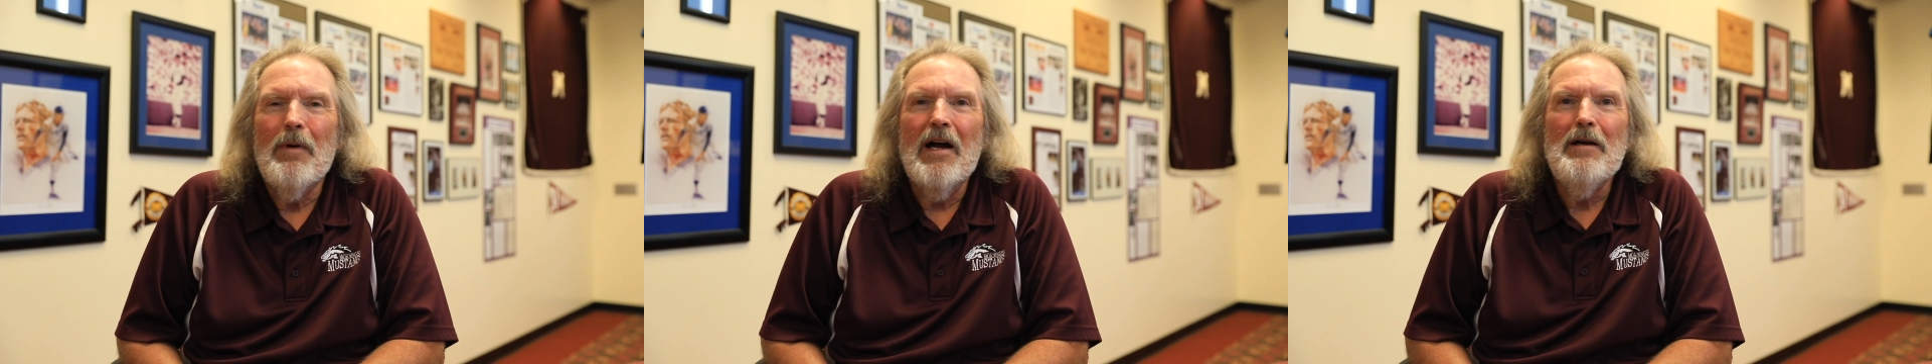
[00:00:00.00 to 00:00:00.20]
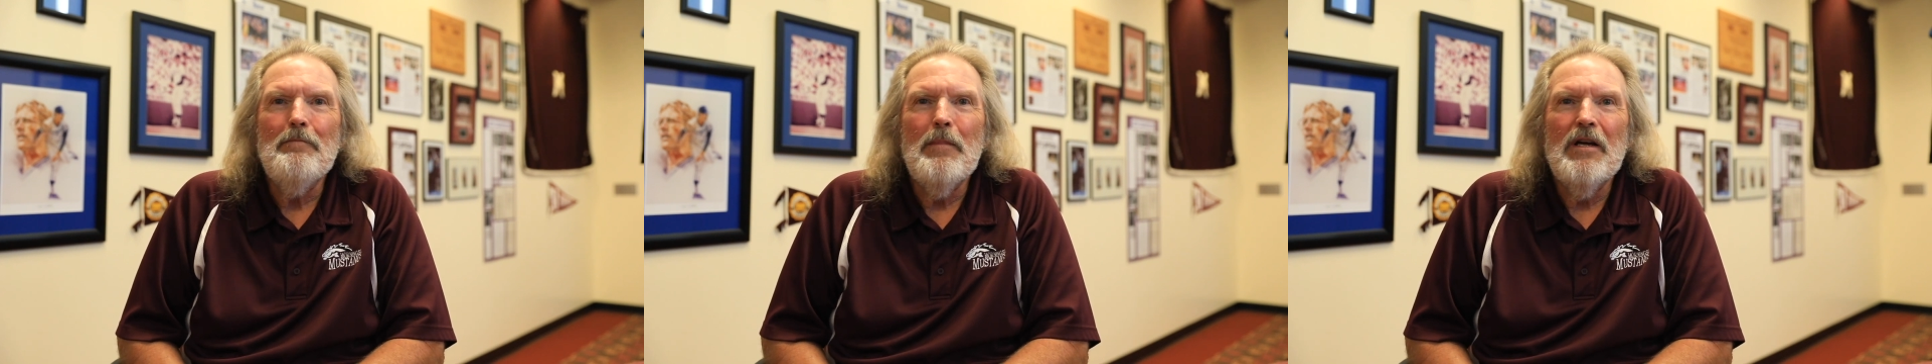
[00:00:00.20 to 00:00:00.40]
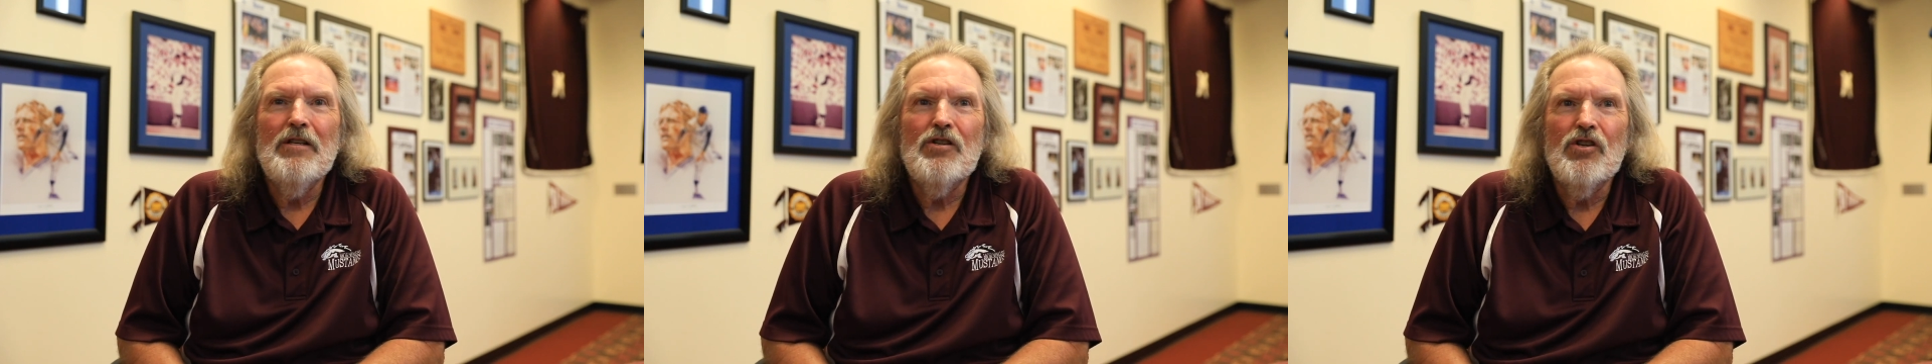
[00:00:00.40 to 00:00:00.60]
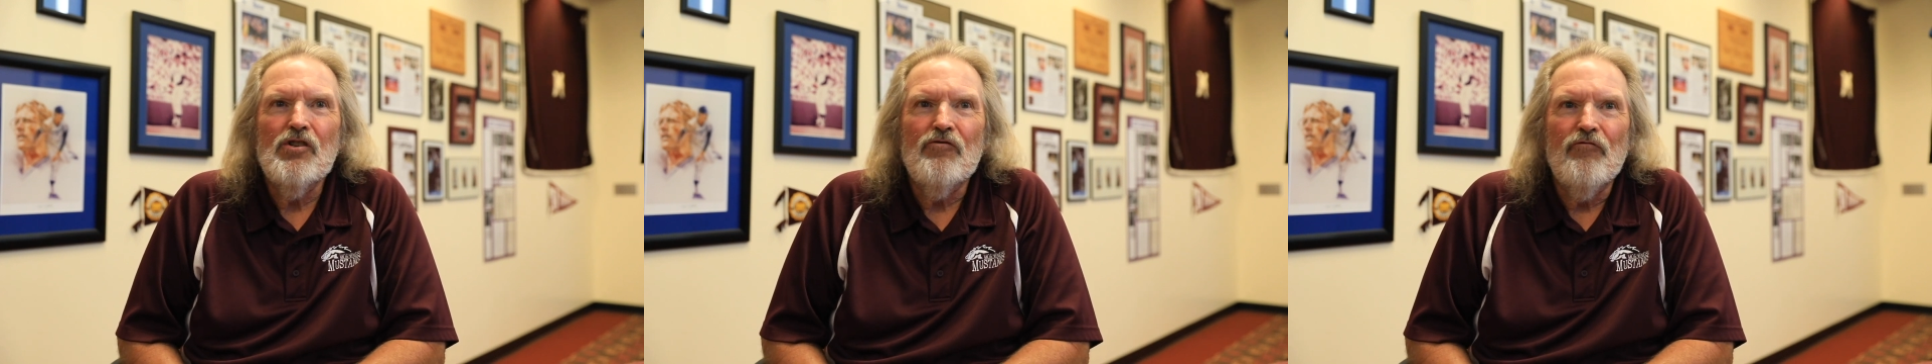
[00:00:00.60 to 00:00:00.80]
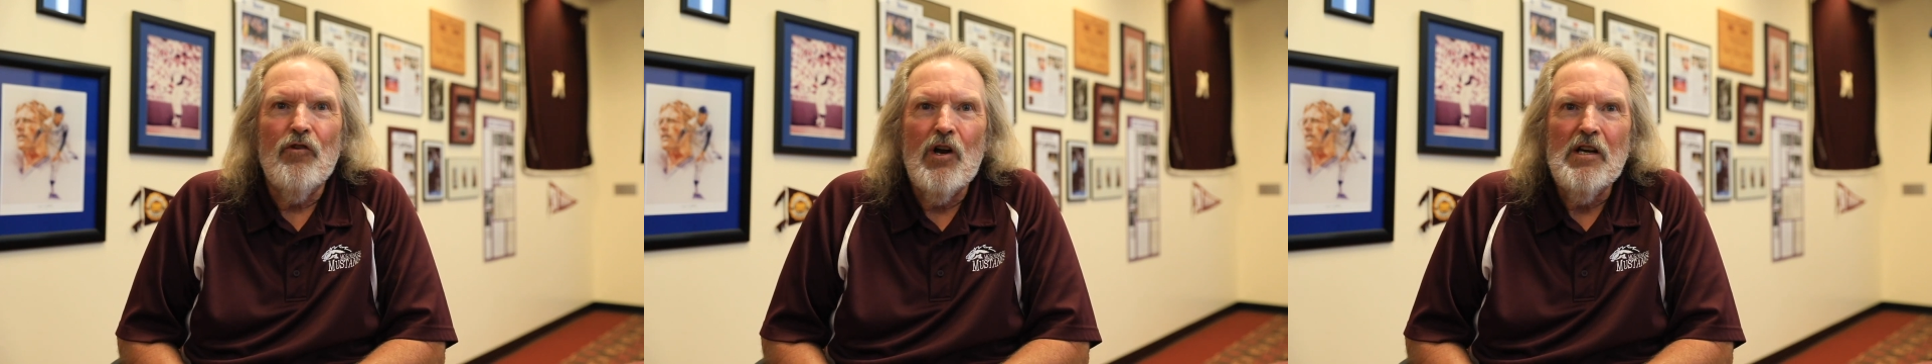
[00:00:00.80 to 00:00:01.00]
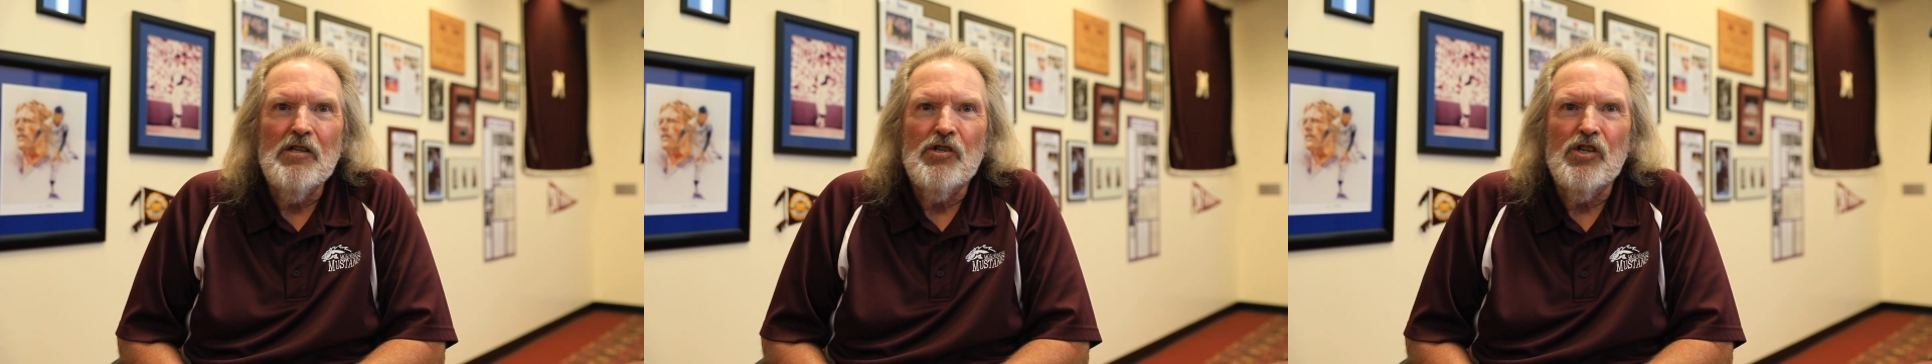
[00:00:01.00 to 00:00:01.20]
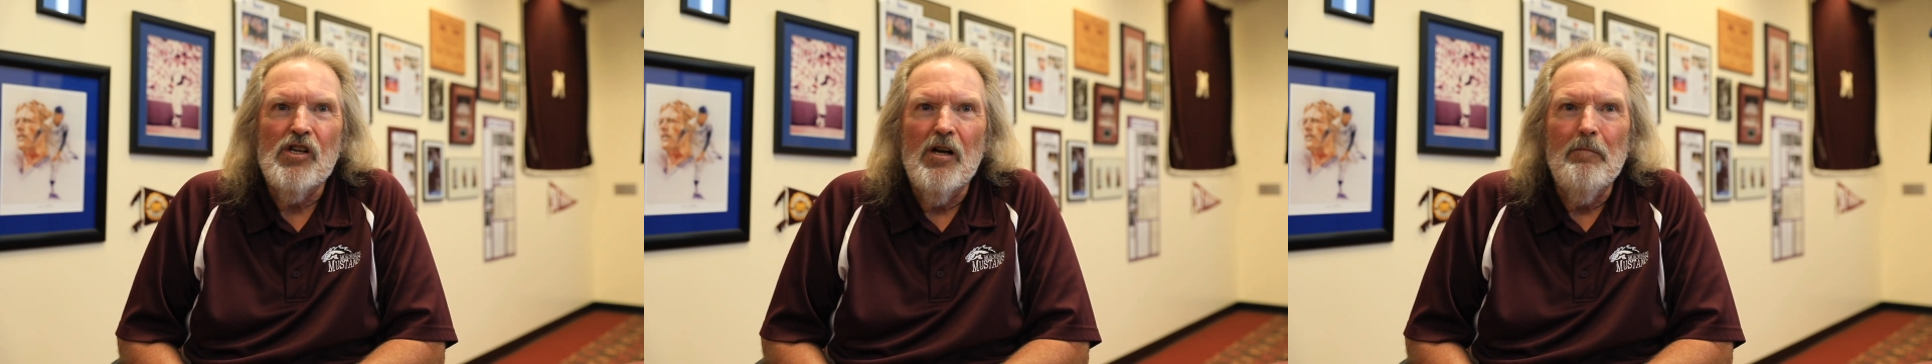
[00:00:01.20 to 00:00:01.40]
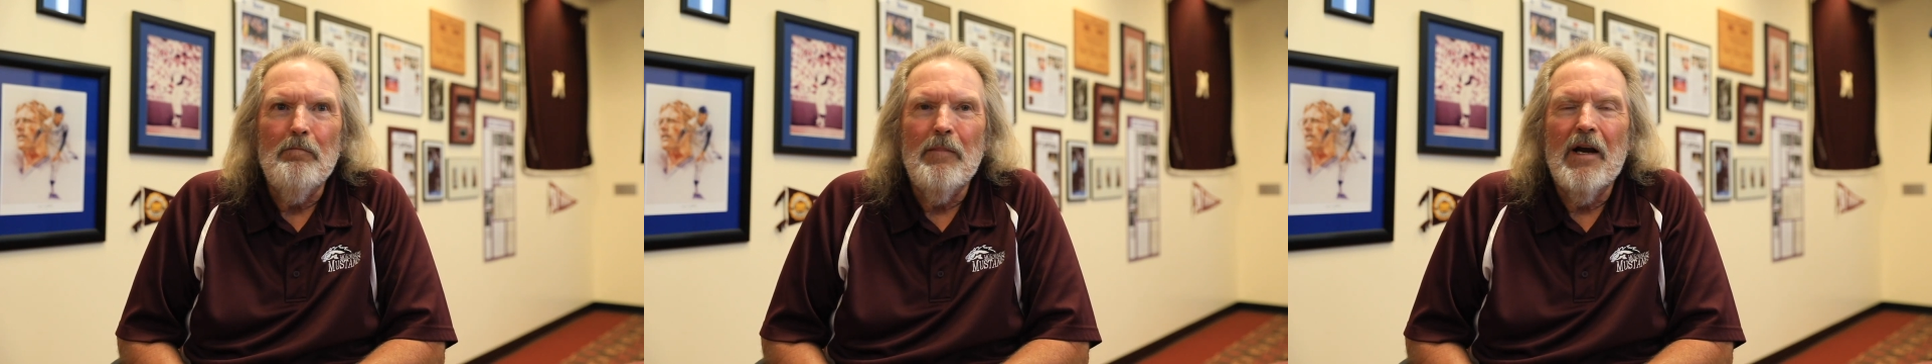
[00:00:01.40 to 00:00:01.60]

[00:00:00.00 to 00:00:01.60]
might be just friendship,